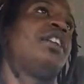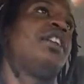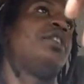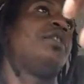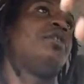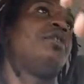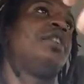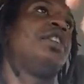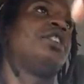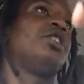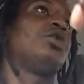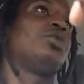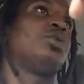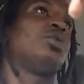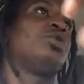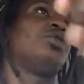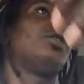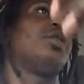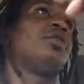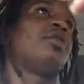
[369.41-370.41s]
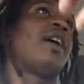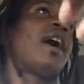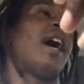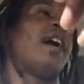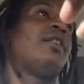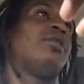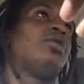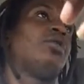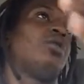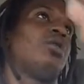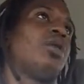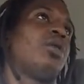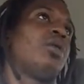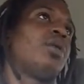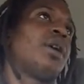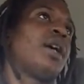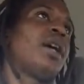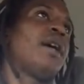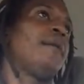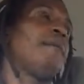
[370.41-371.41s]
individual survival,
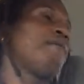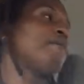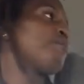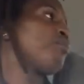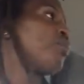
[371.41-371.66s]
okay?